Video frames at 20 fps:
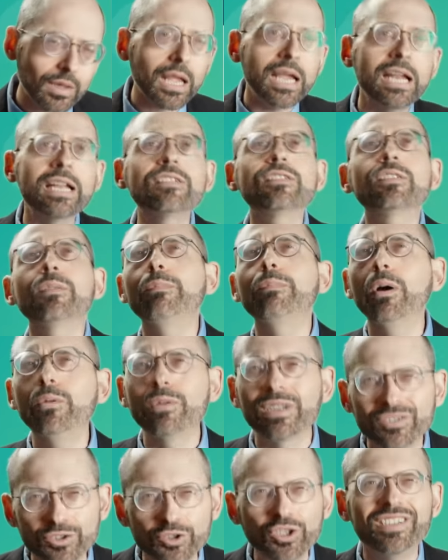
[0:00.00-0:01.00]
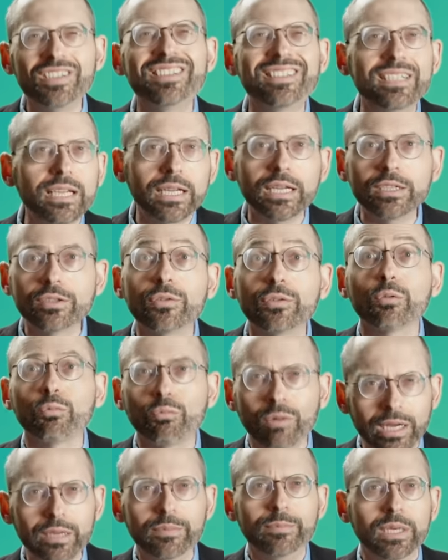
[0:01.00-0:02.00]
And as a bonus, just sticking to the
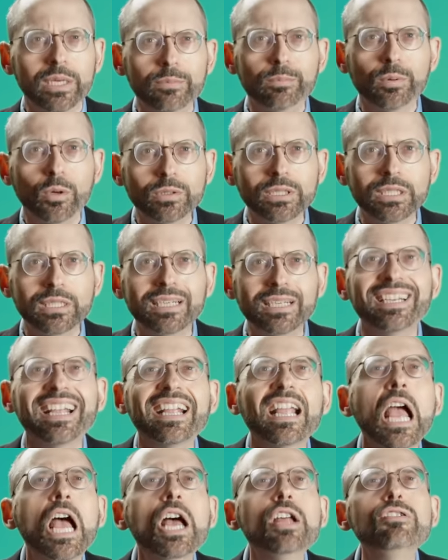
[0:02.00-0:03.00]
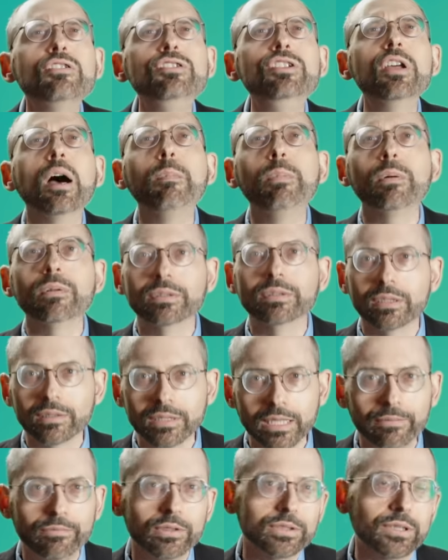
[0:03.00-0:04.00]
recommended protein intake doubled the
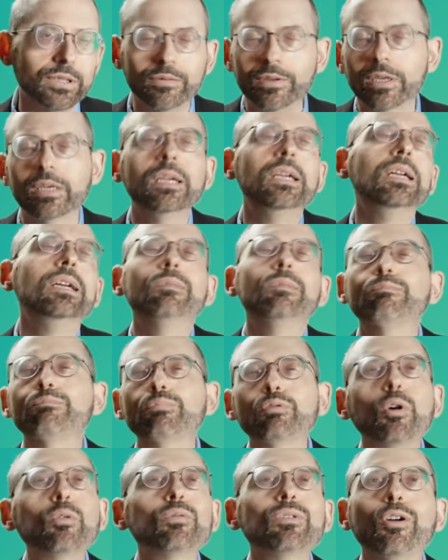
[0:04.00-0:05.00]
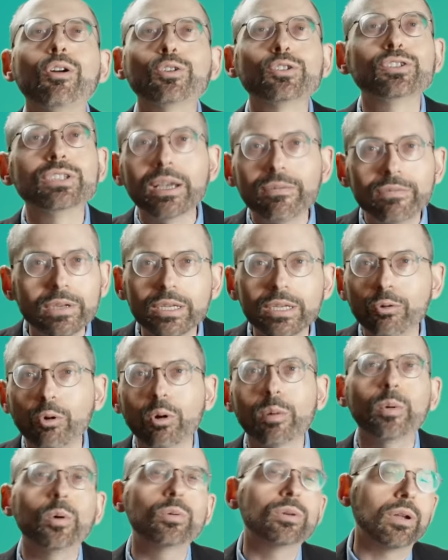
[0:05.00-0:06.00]
levels of a prolongevity
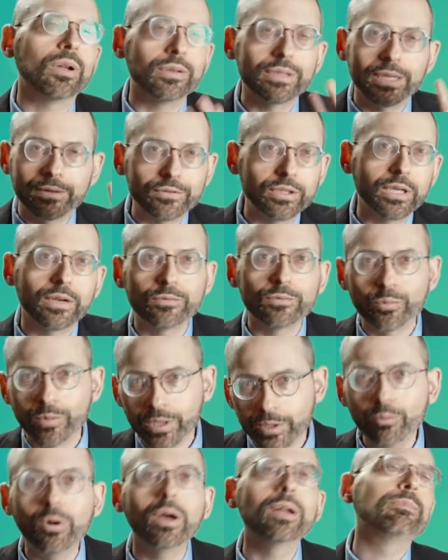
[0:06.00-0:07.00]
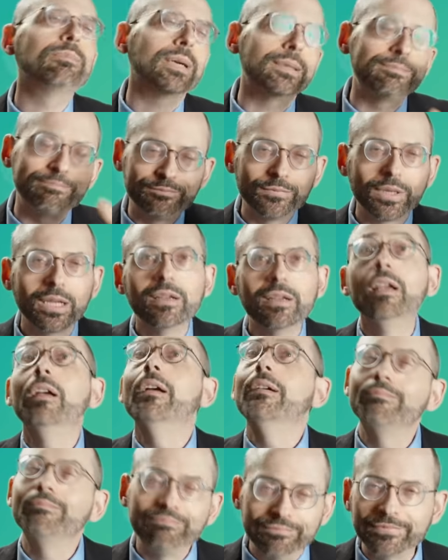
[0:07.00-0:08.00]
hormone called FGF21, but
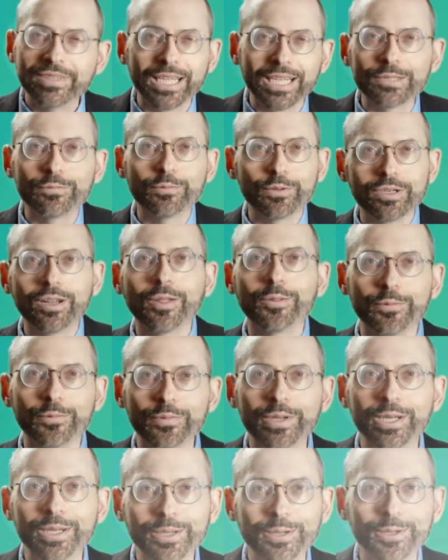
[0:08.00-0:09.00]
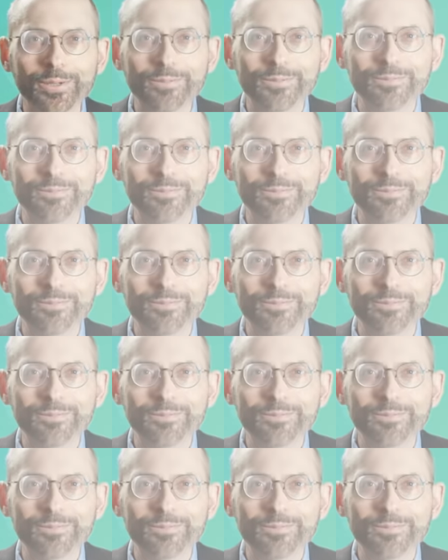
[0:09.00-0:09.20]
that's for another video.